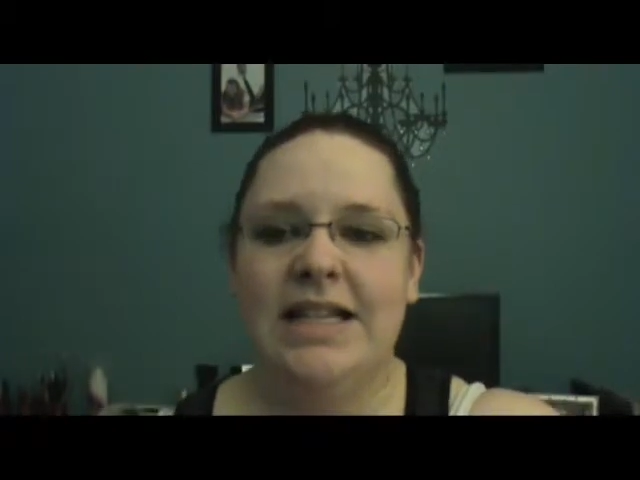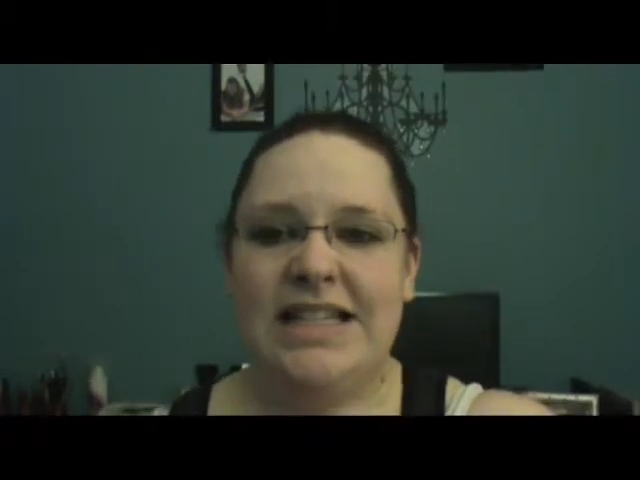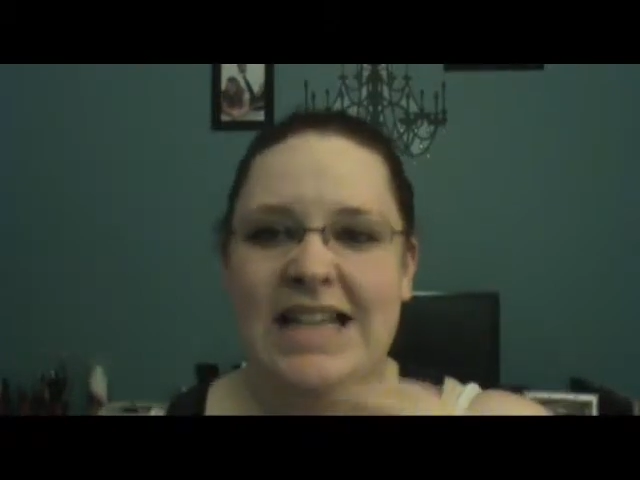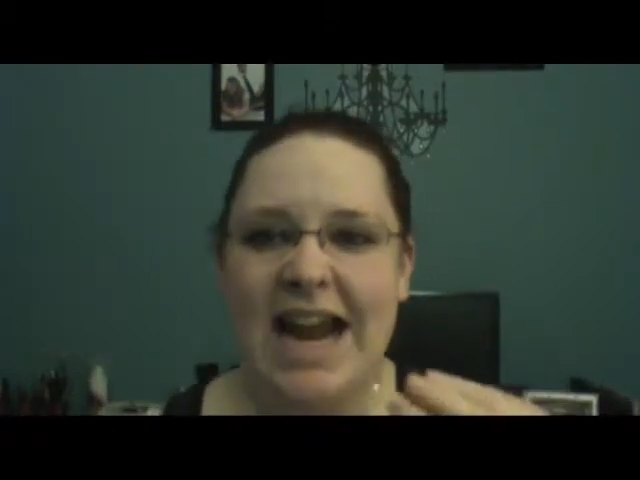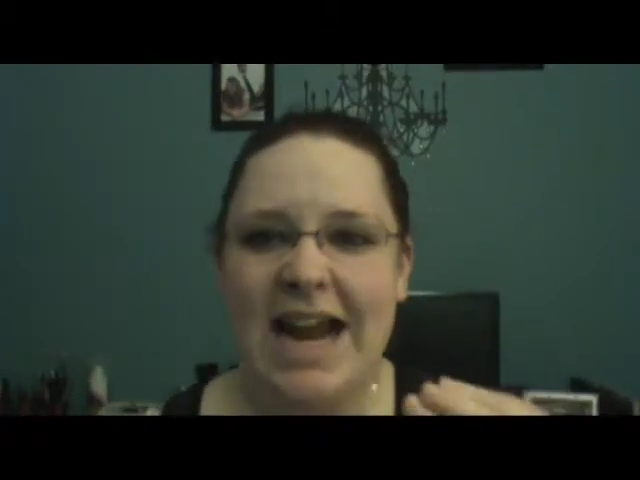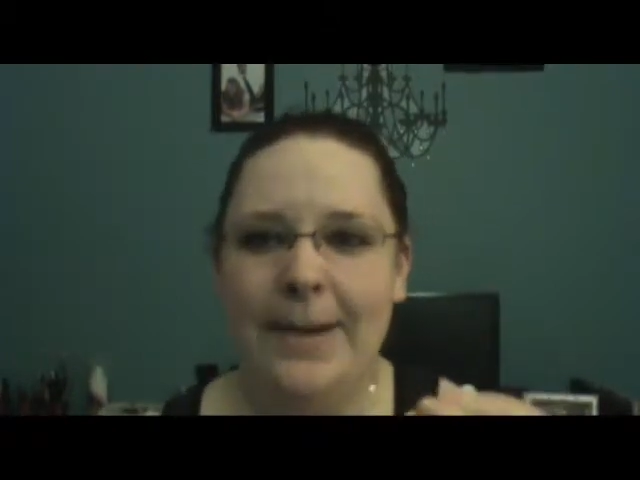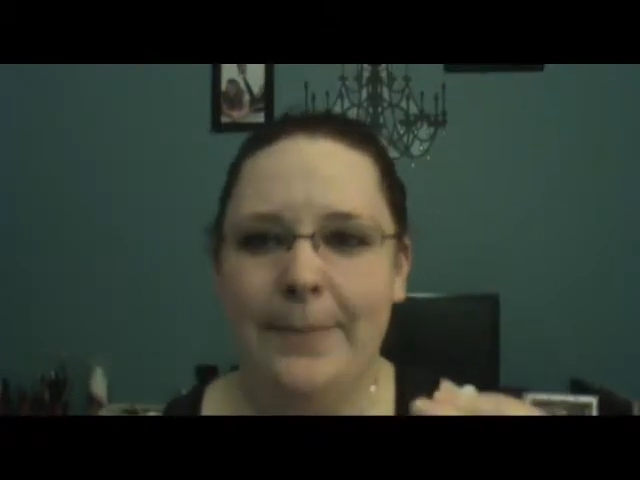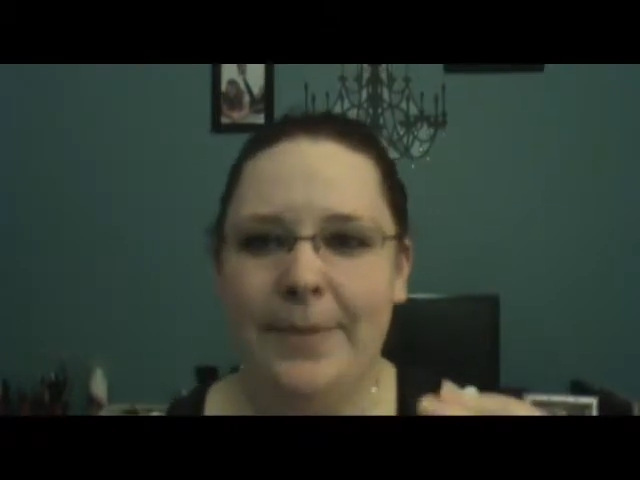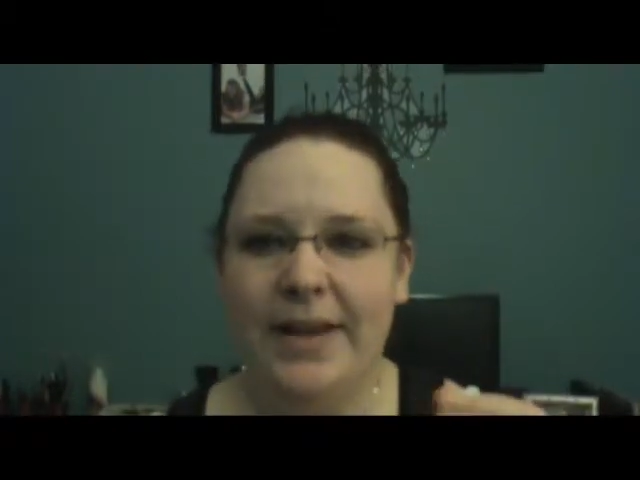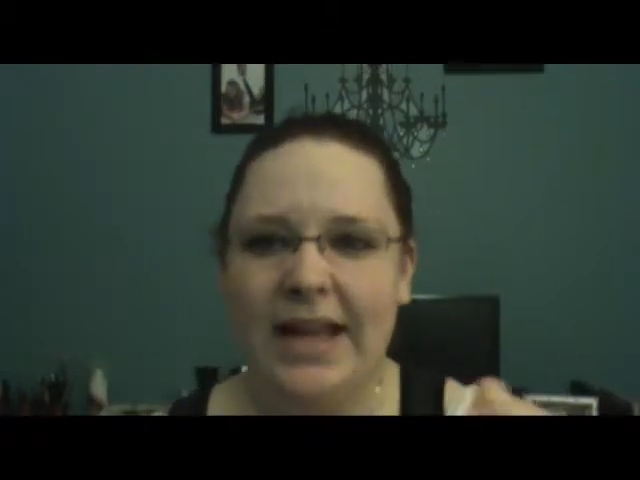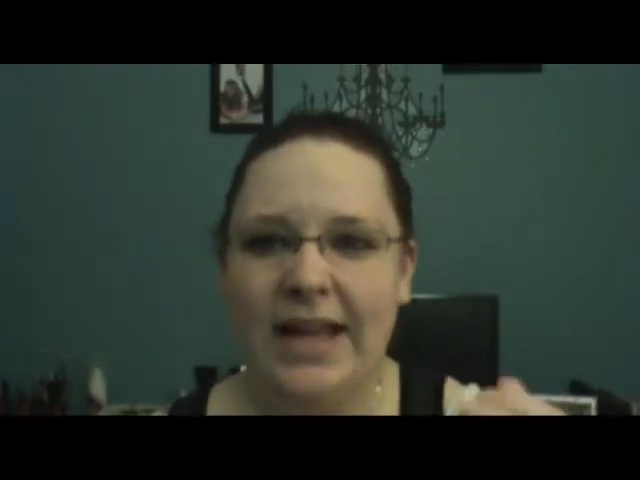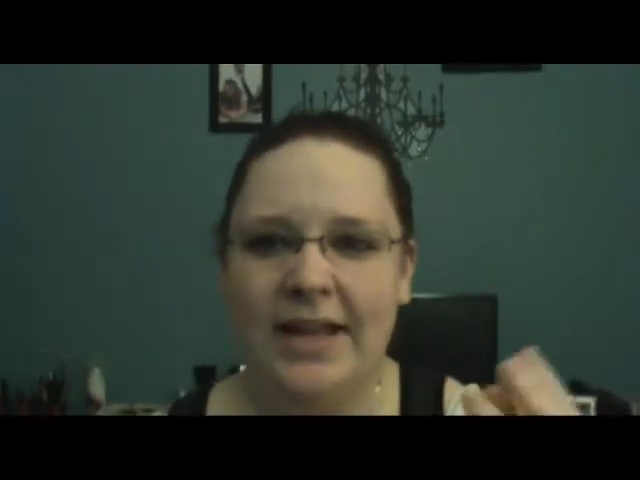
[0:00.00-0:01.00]
tape
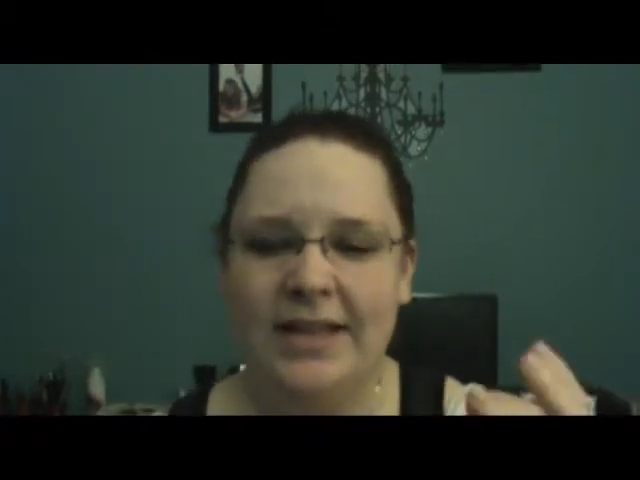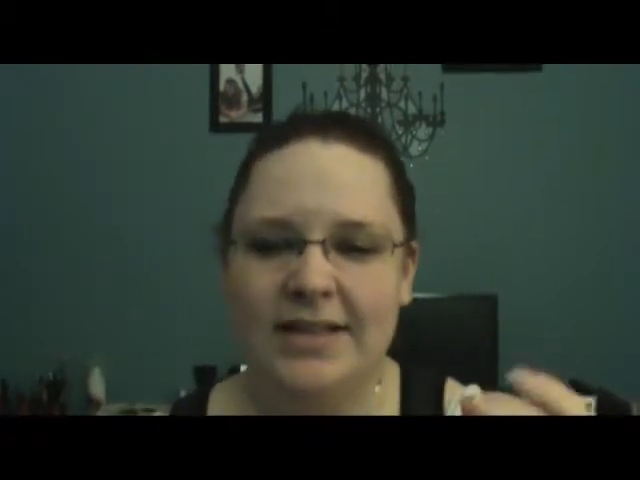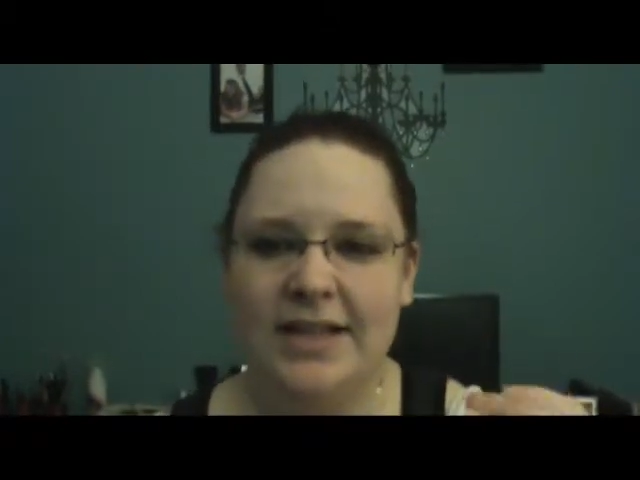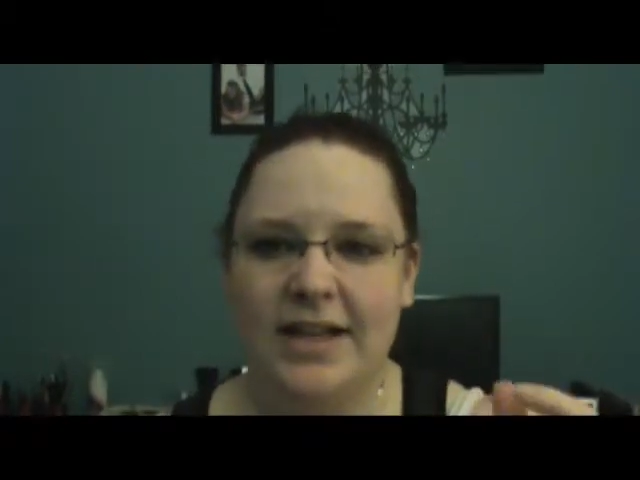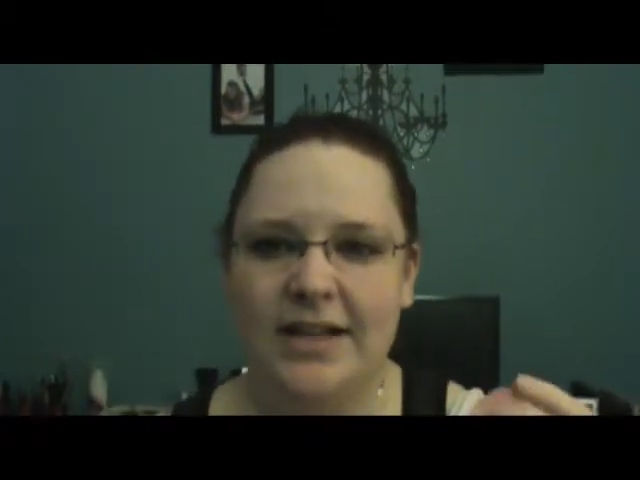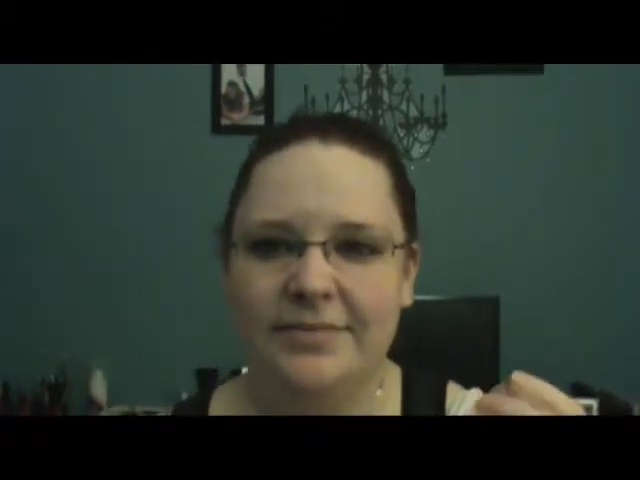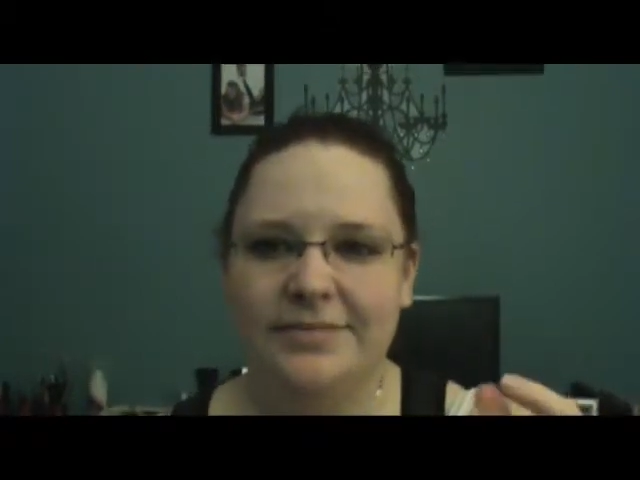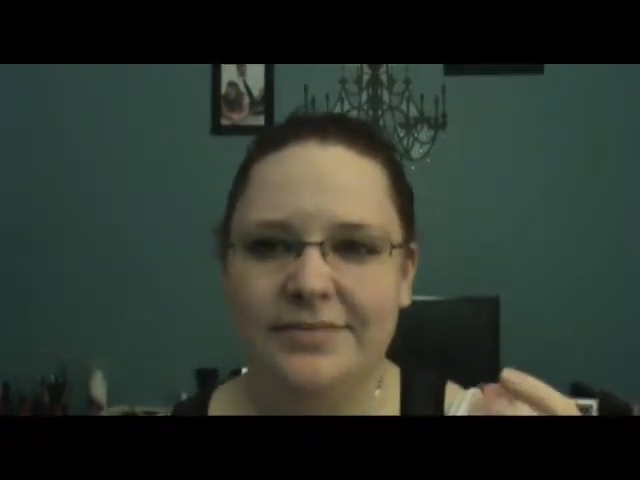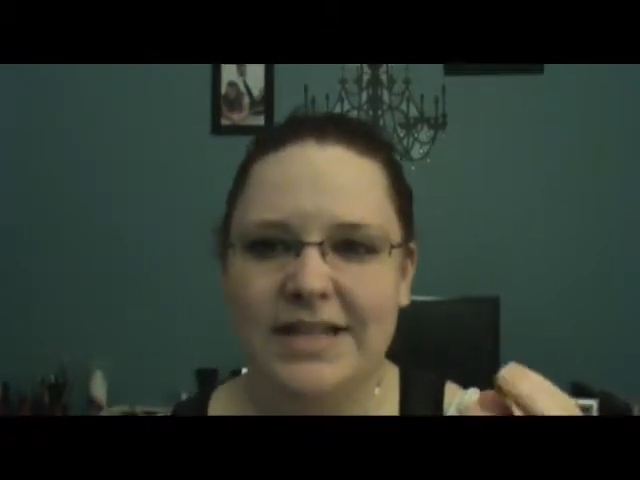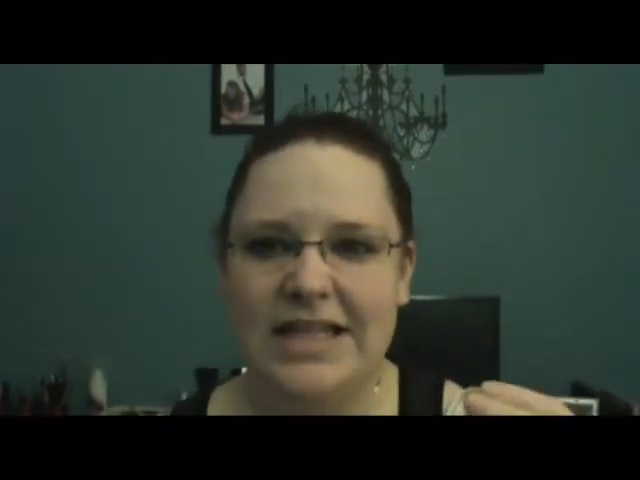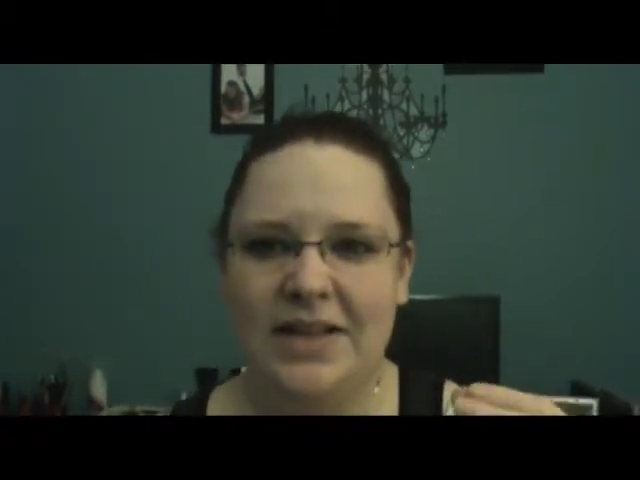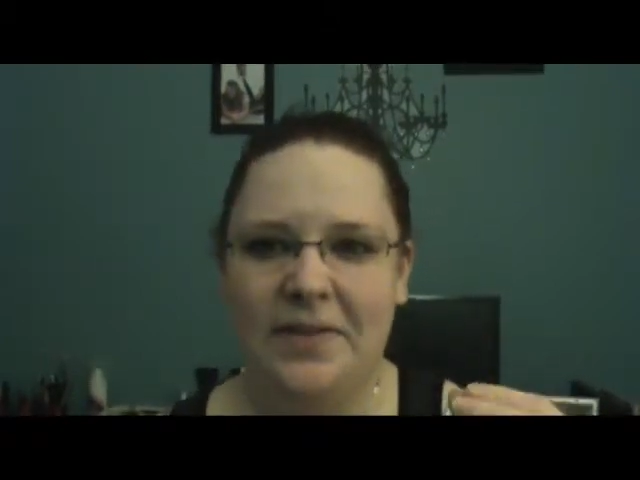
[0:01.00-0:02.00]
and um,
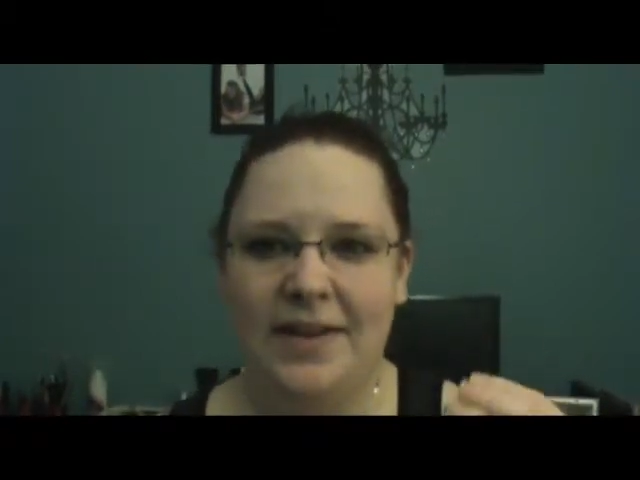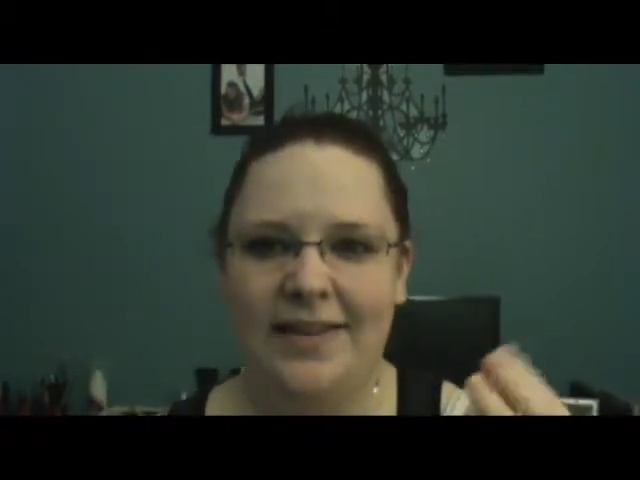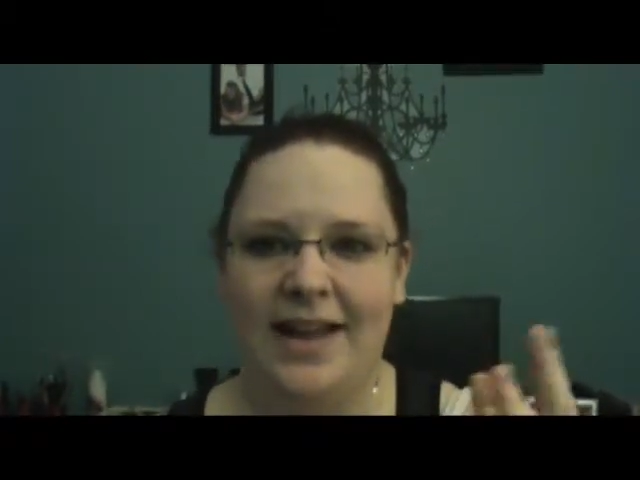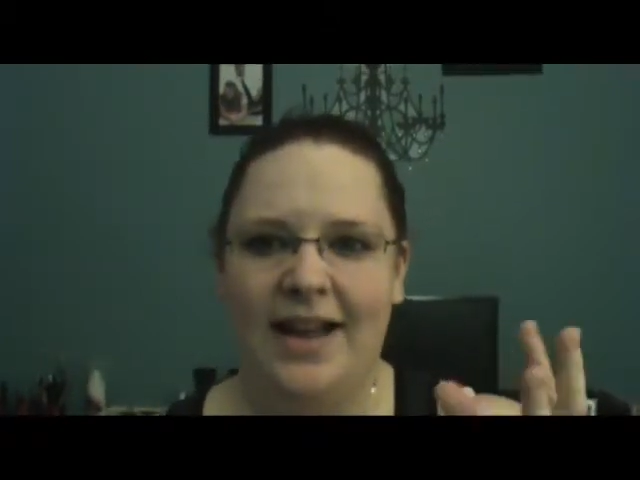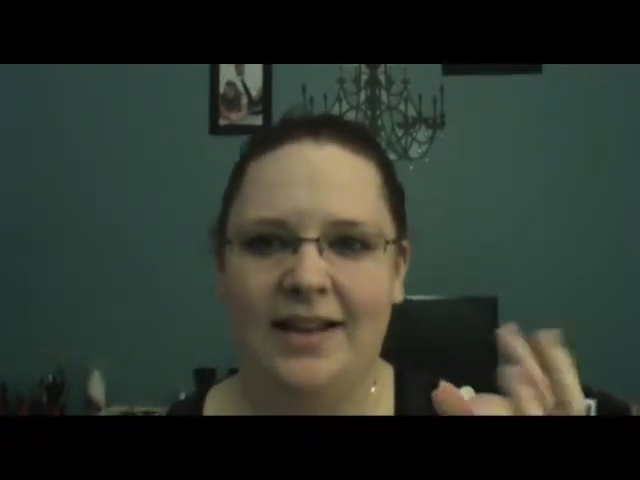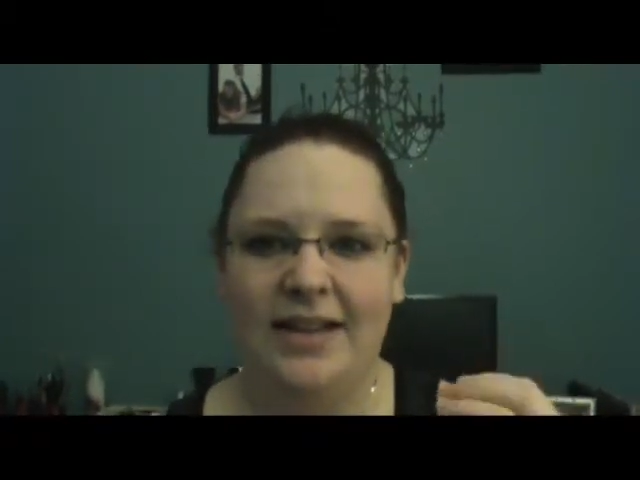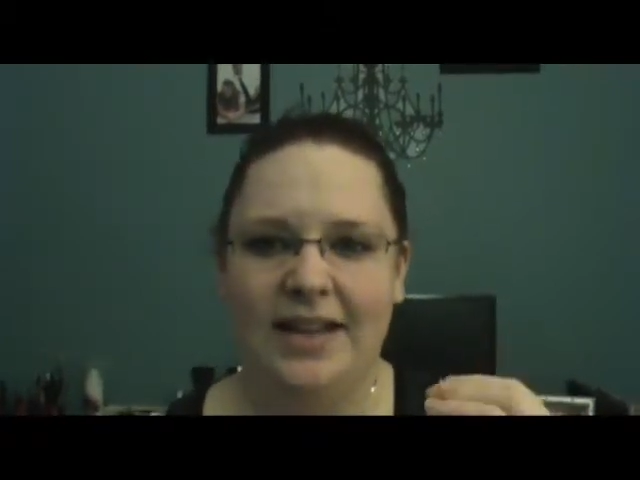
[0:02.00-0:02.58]
stuff like that.